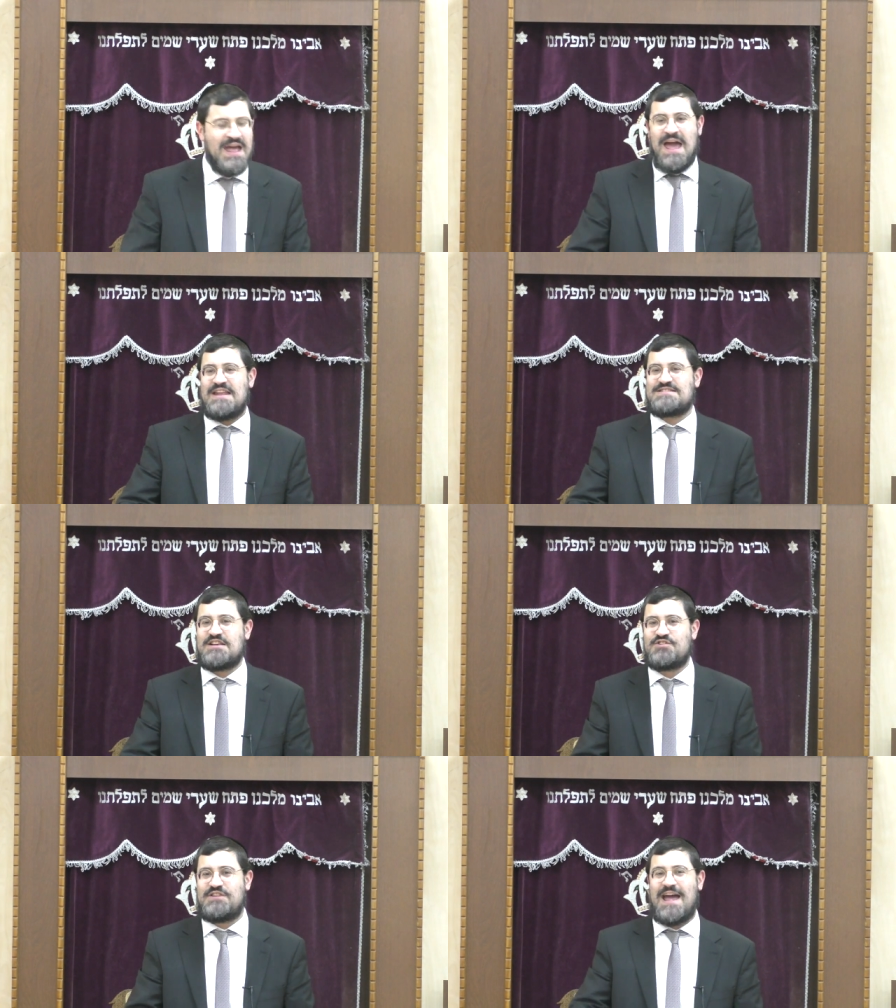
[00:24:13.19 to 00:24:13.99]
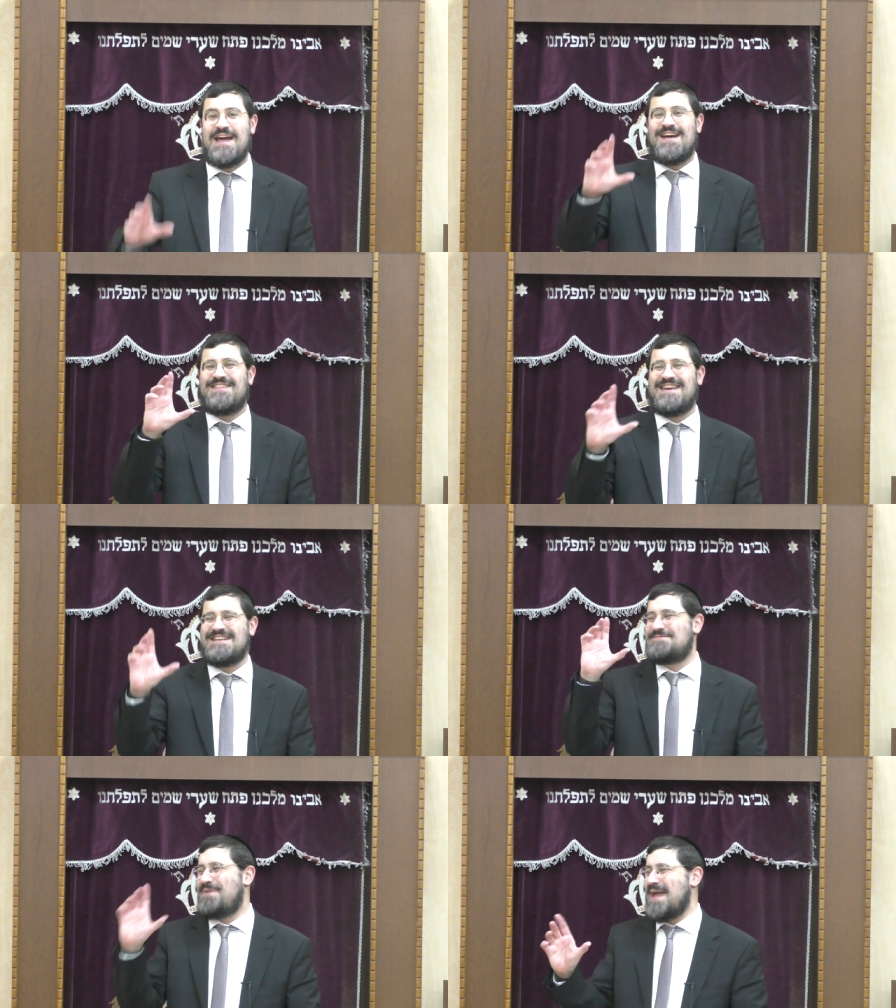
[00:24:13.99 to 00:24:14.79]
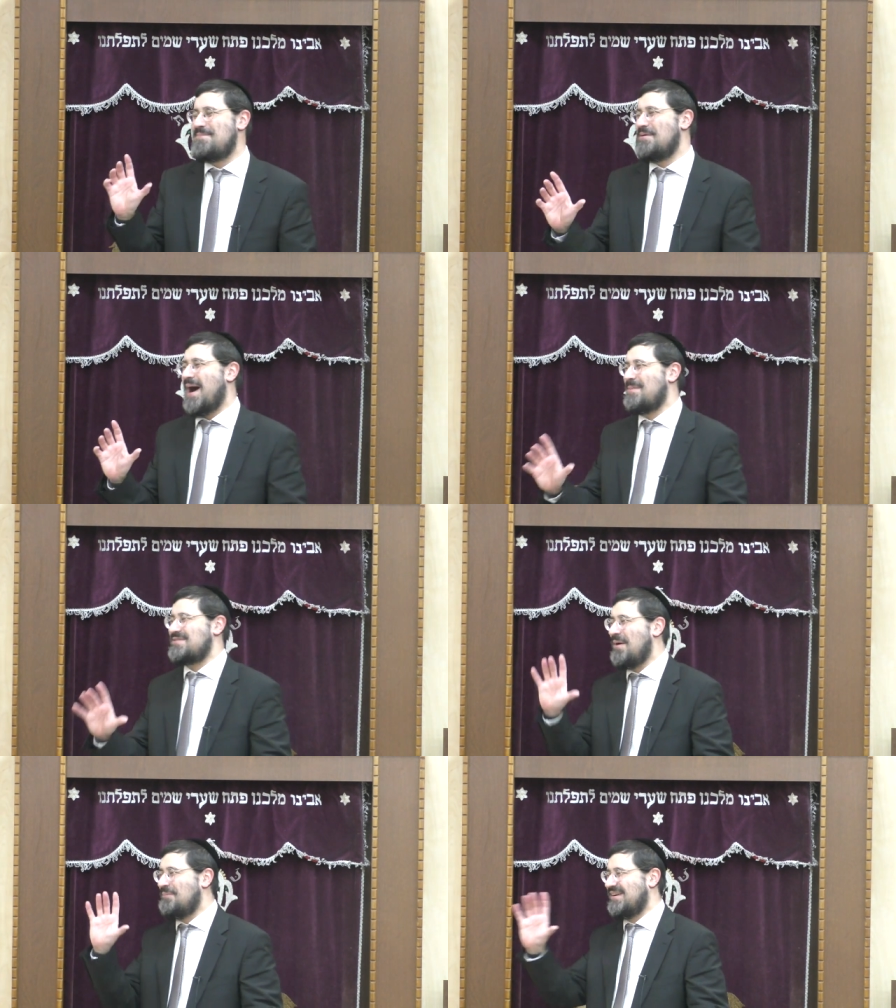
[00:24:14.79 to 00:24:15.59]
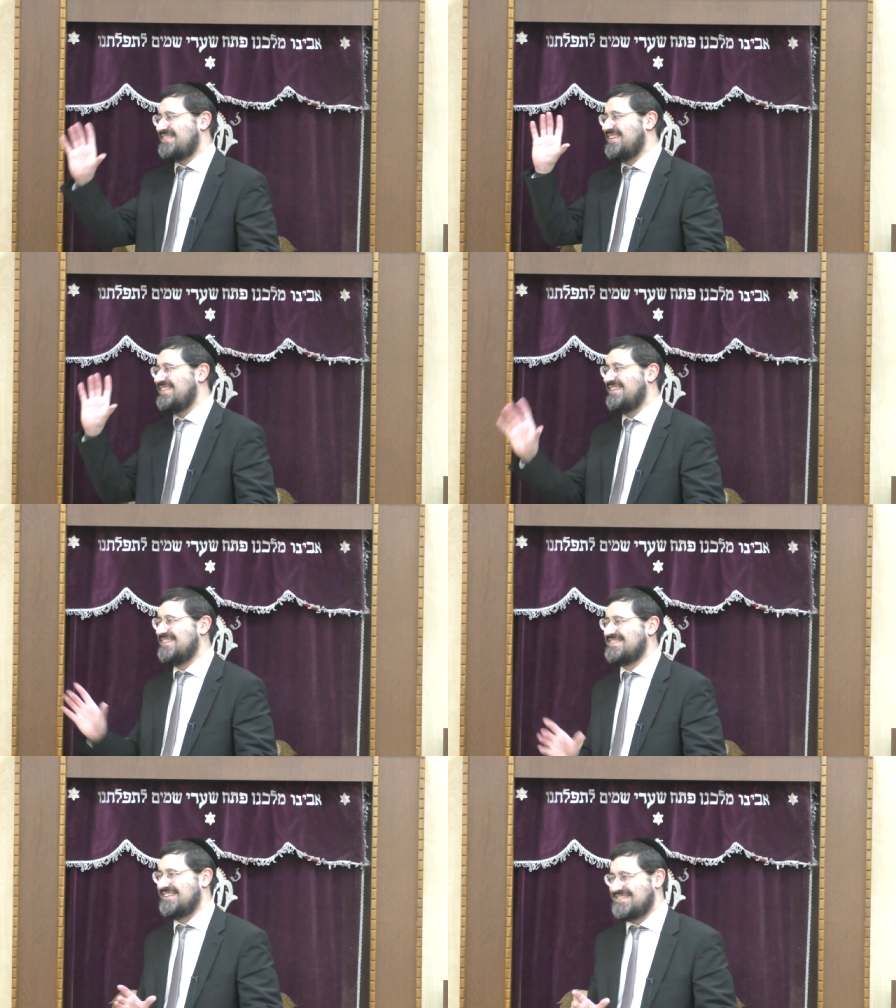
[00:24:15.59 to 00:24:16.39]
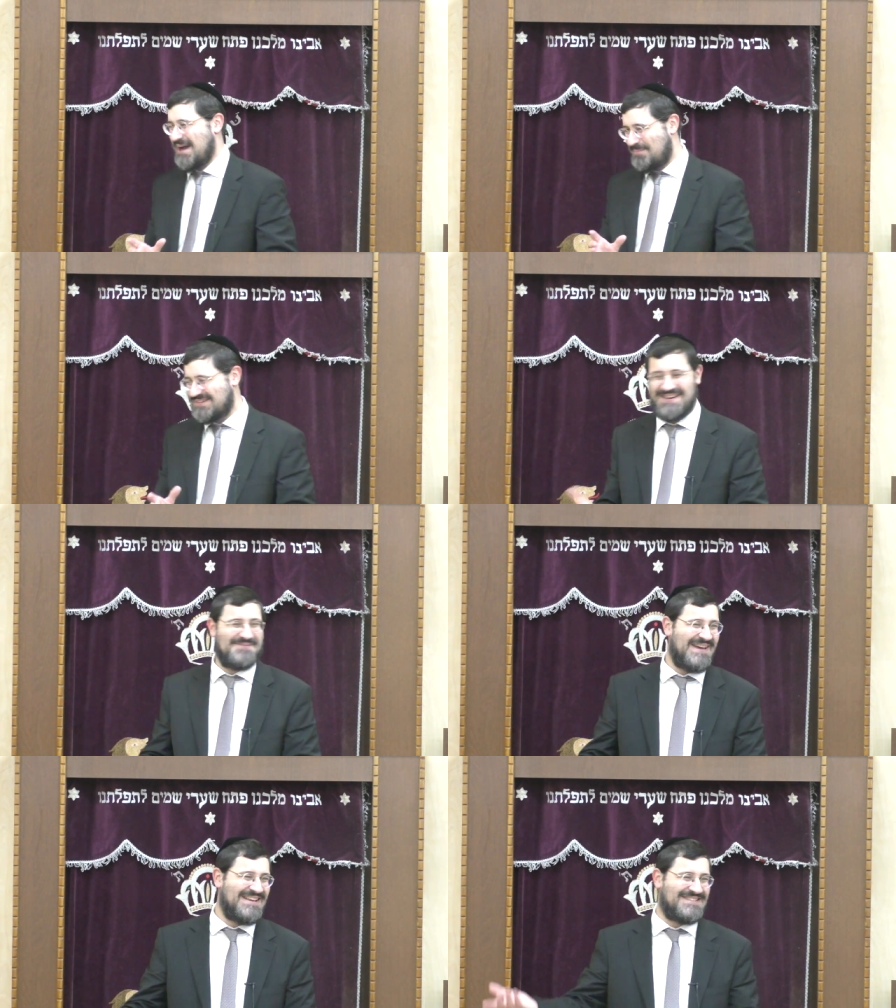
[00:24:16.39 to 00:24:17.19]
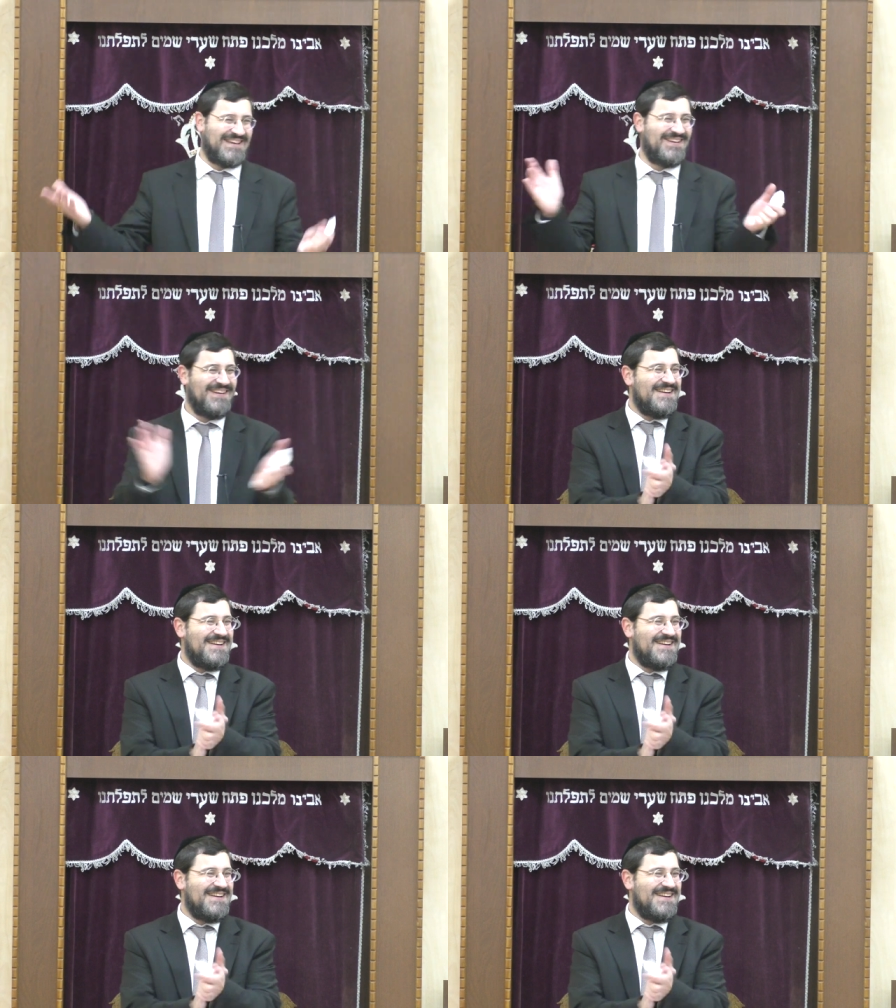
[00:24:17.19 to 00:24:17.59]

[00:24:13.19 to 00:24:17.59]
And it says over there, these baby wipes are mutter to use on Shabbos. Amazing.